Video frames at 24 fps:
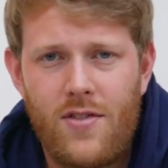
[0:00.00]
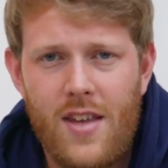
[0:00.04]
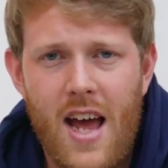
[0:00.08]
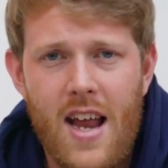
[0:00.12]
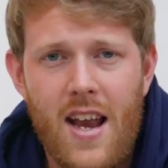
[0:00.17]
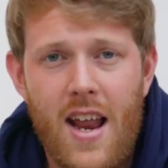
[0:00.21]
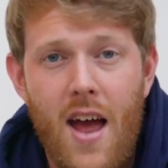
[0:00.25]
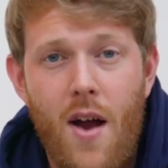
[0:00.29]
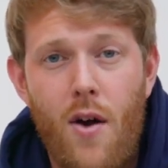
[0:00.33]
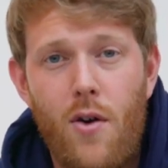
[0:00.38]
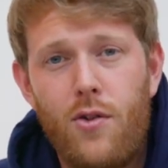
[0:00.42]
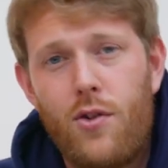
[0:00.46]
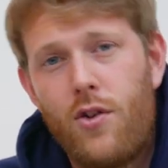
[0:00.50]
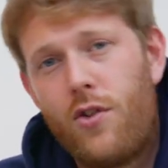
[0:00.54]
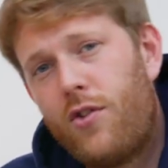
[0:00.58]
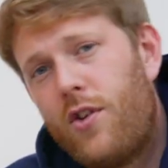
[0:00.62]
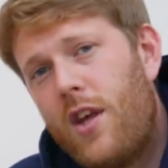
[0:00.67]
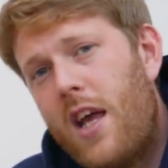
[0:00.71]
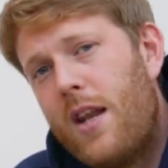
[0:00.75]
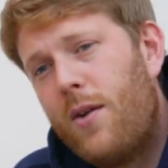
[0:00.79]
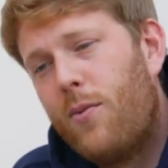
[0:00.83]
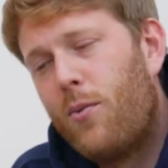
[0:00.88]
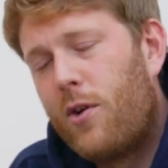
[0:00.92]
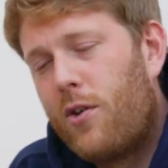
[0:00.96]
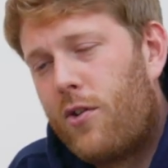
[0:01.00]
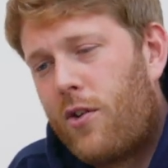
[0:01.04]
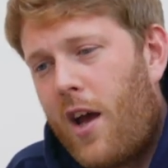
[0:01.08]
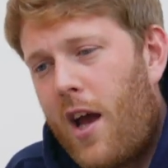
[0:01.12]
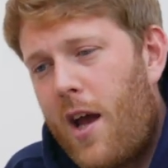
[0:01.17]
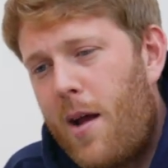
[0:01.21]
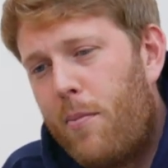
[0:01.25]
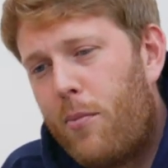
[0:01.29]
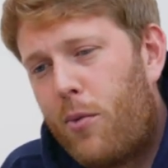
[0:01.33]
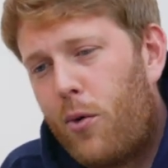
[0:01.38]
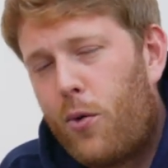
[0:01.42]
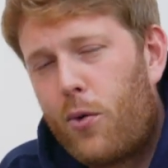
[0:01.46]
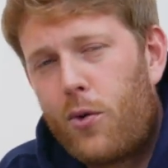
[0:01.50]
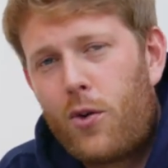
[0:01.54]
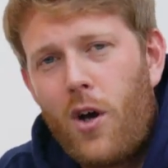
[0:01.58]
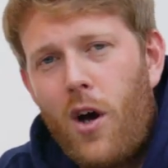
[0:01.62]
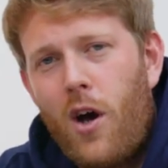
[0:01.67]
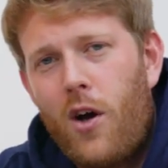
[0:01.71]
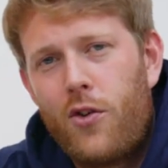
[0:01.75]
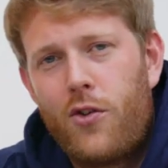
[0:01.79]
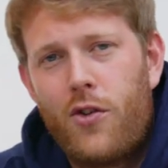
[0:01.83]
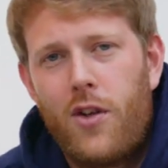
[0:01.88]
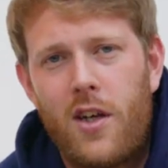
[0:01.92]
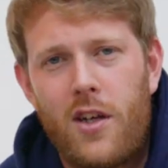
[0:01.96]
dead air is a sin, we say in
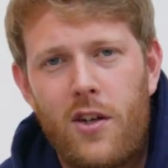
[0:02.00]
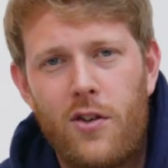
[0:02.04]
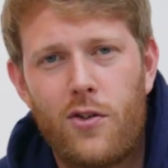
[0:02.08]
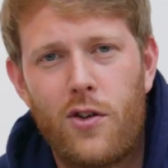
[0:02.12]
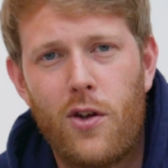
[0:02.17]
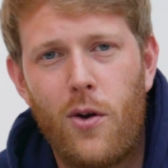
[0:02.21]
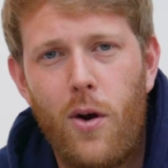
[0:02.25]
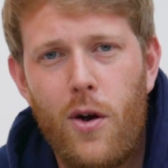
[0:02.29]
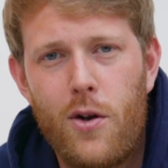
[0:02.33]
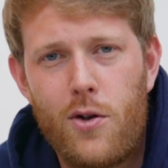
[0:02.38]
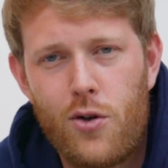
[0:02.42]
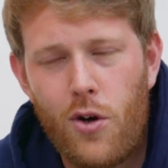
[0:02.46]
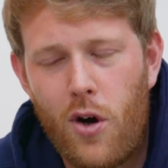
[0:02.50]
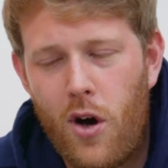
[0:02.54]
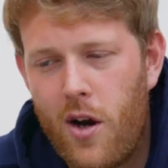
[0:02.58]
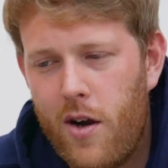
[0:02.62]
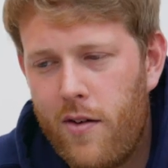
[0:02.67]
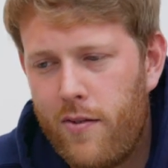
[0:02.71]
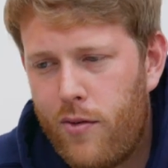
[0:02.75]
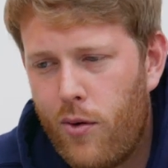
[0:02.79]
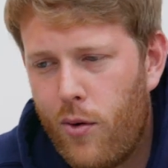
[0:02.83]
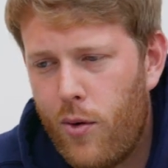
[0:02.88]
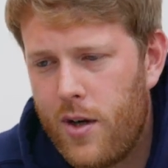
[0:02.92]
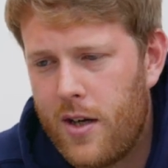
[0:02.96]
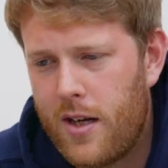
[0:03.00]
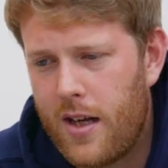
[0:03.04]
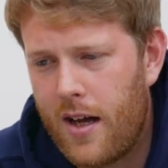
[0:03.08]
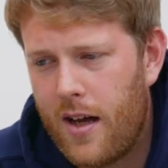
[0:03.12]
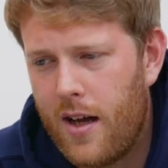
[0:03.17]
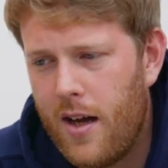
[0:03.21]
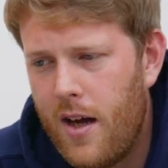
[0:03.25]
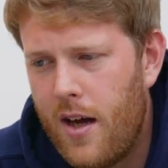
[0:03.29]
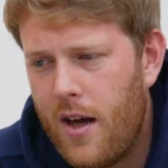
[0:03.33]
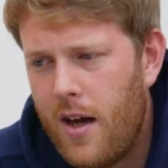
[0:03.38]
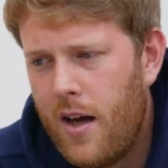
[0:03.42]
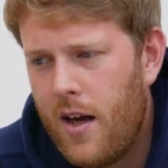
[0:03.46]
broadcasting. So I try and avoid it.